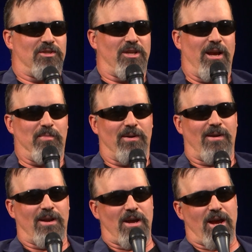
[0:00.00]
champion
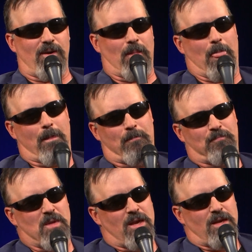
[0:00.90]
right now.
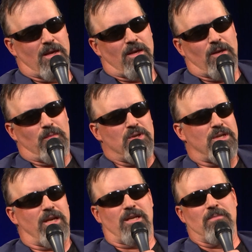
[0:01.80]
But you
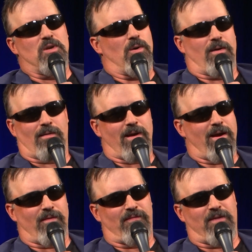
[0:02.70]
can't keep going
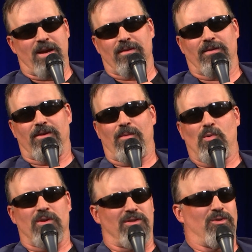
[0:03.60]
around fighting the
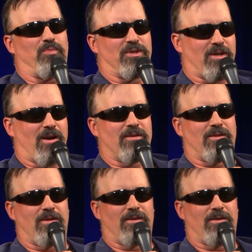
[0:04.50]
number one superstars.